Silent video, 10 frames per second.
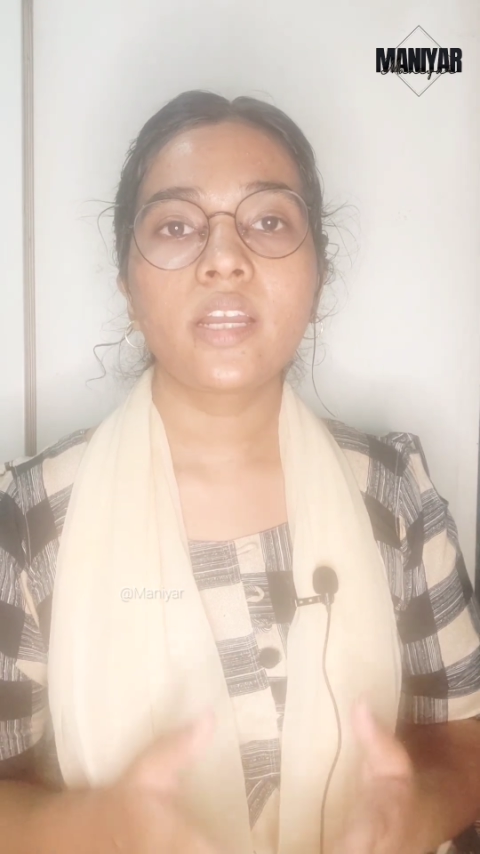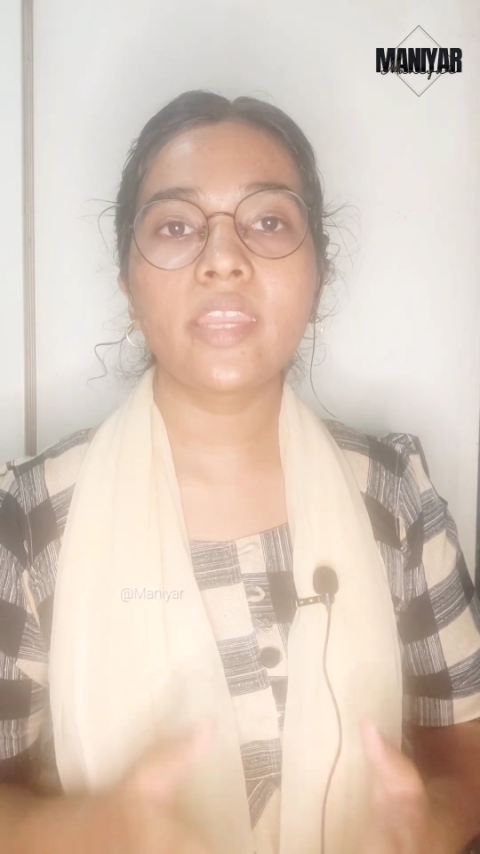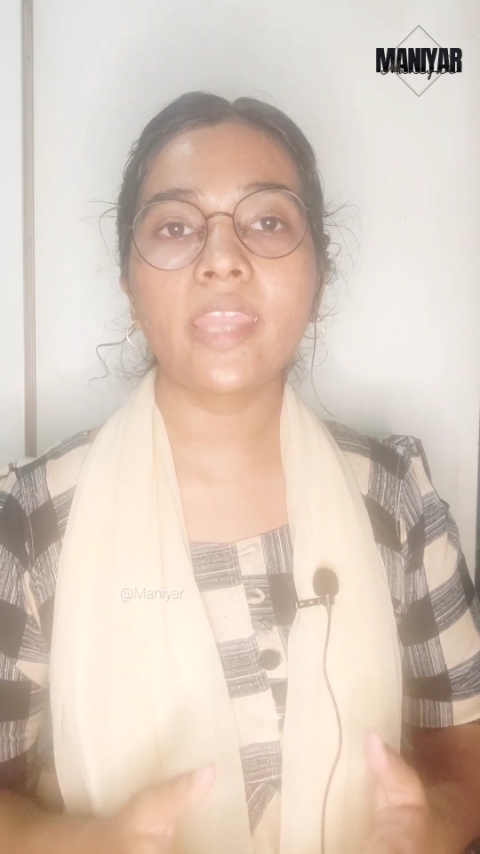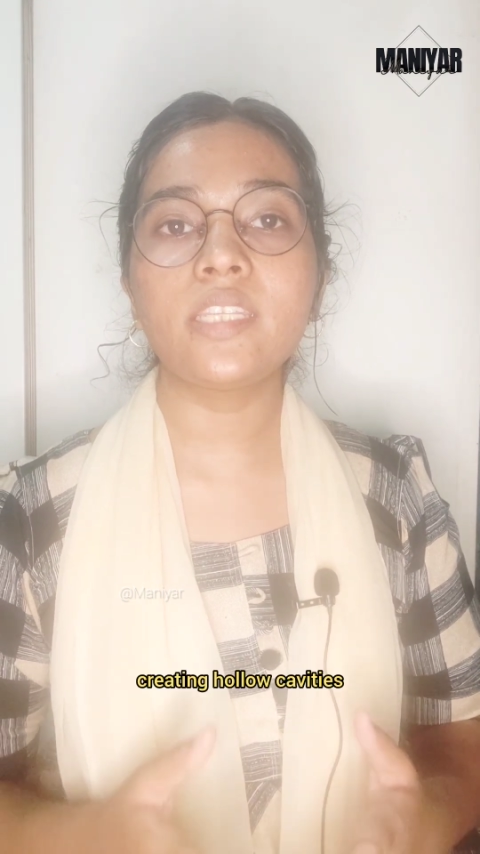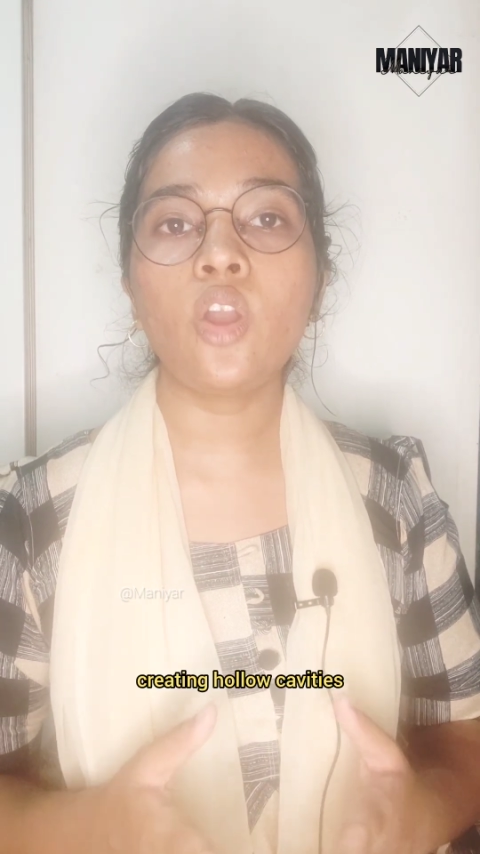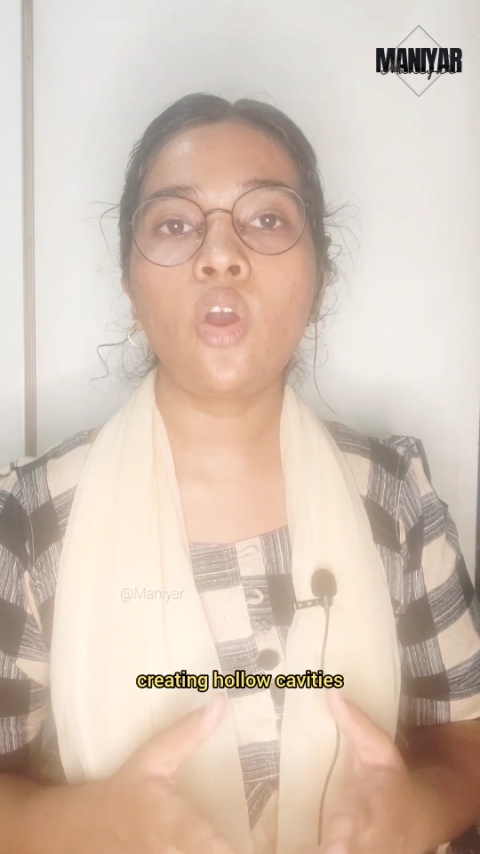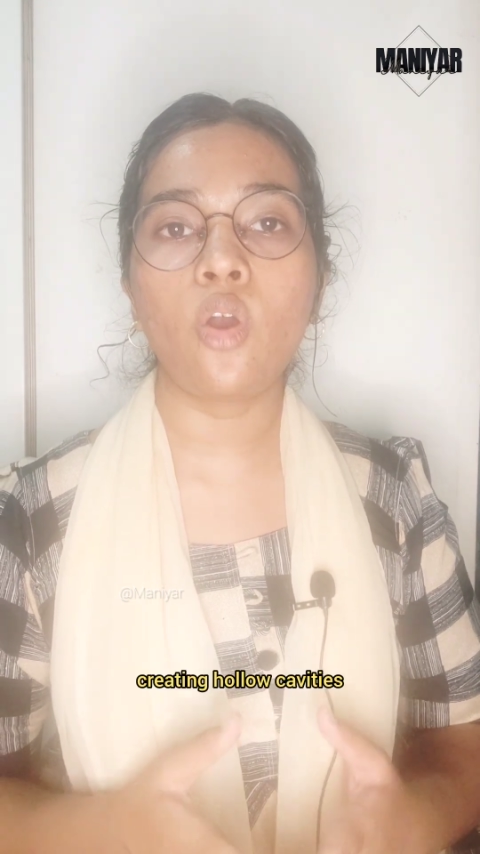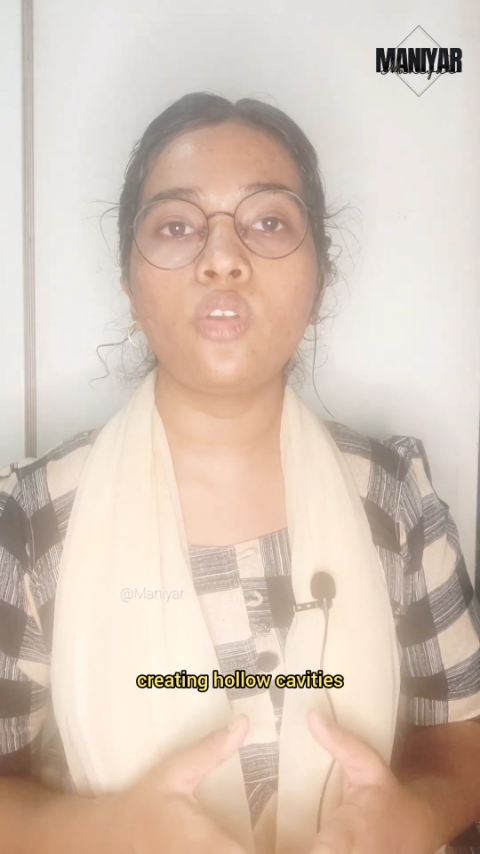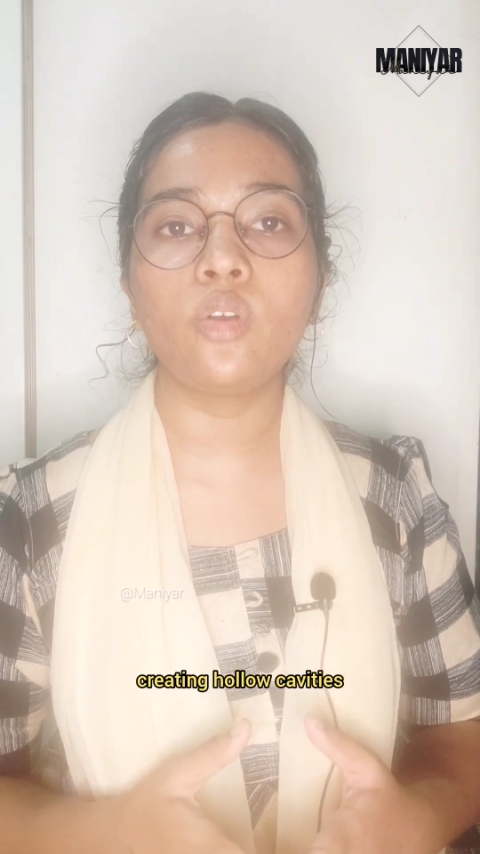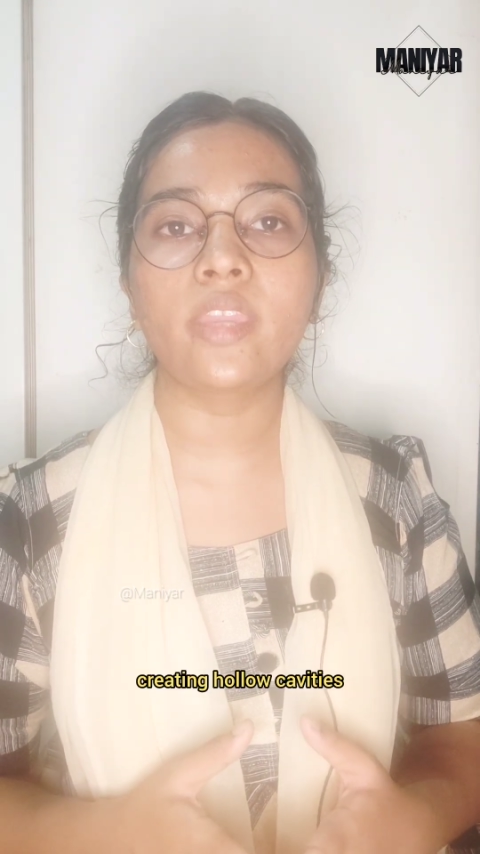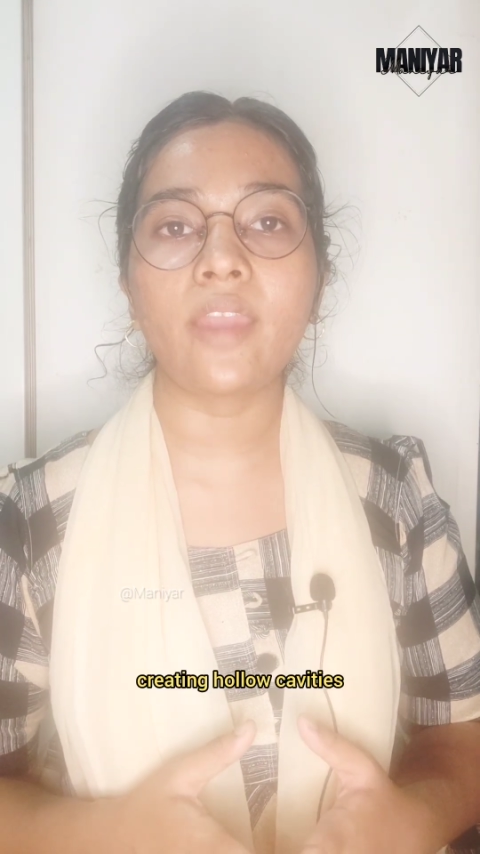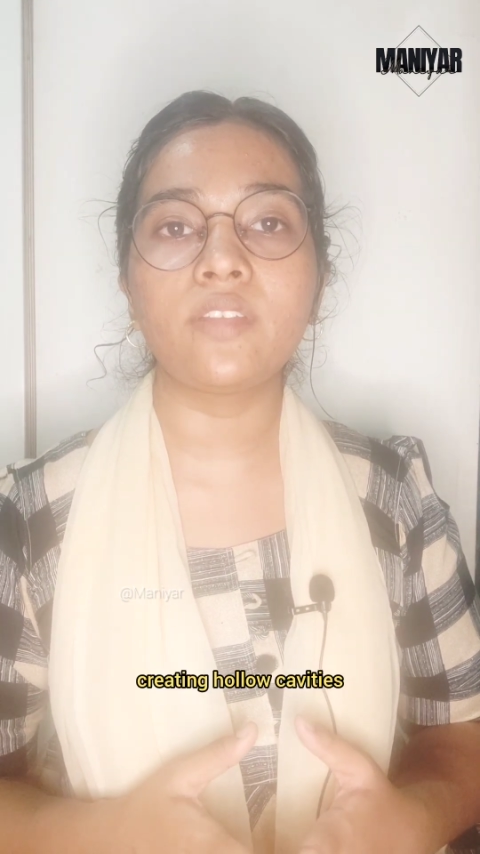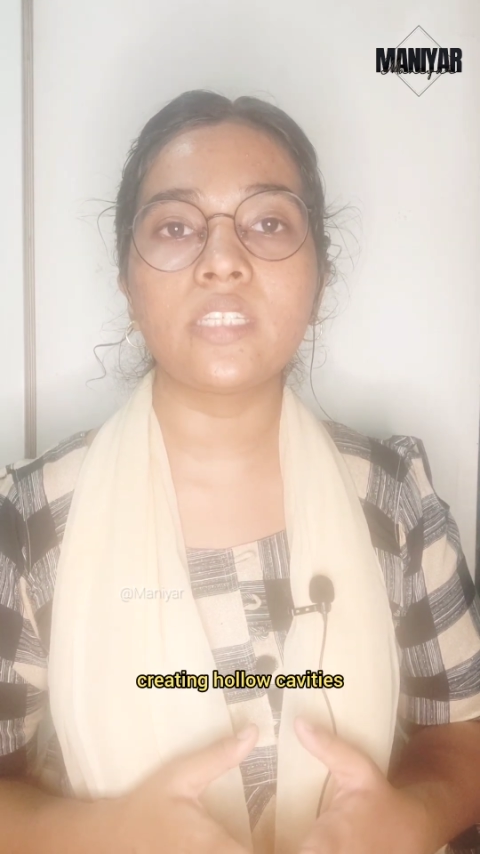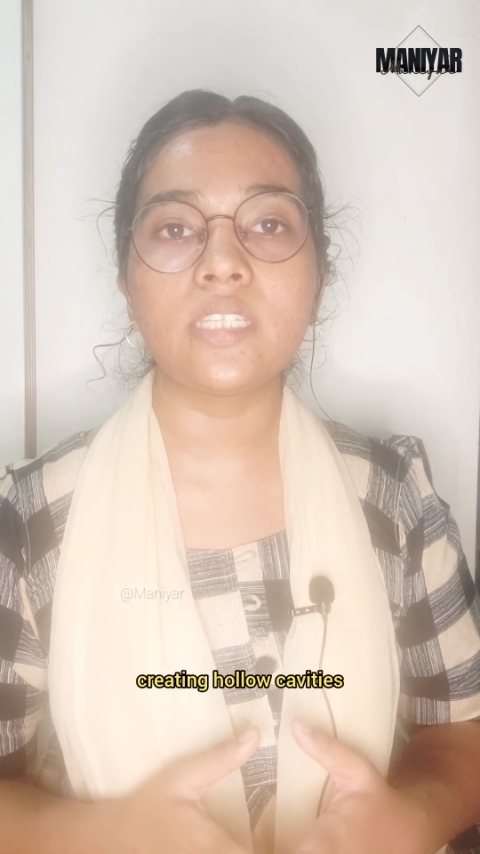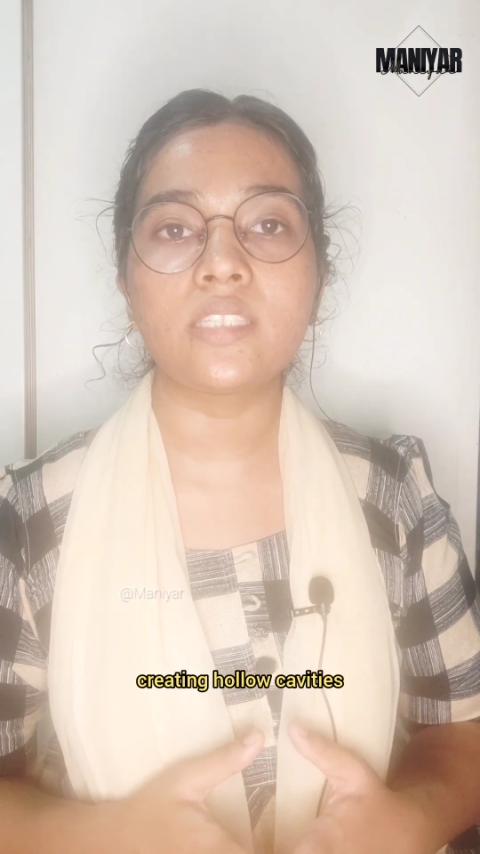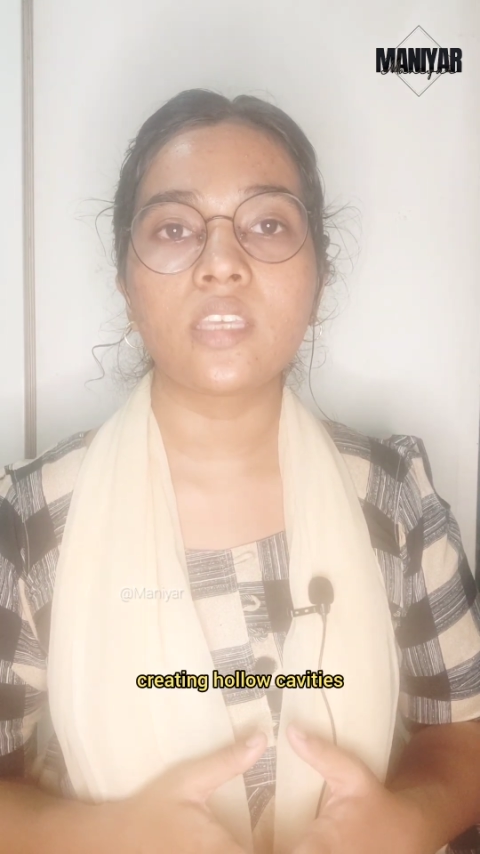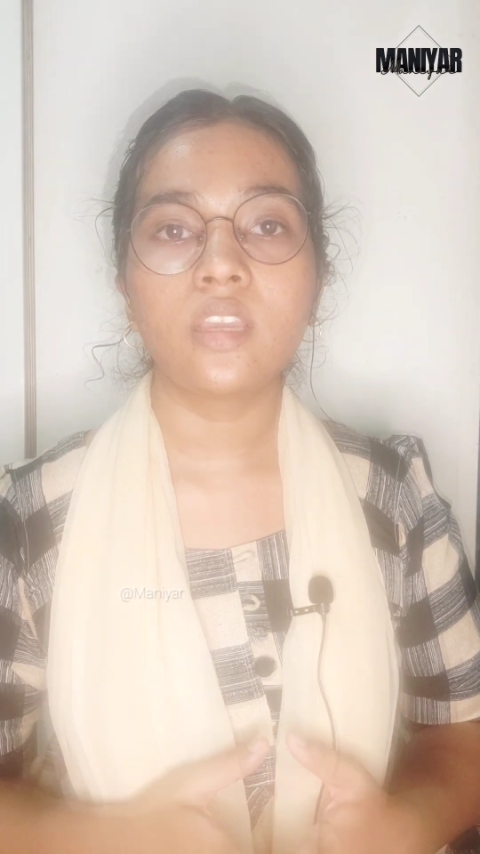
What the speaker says: creating hollow cavities.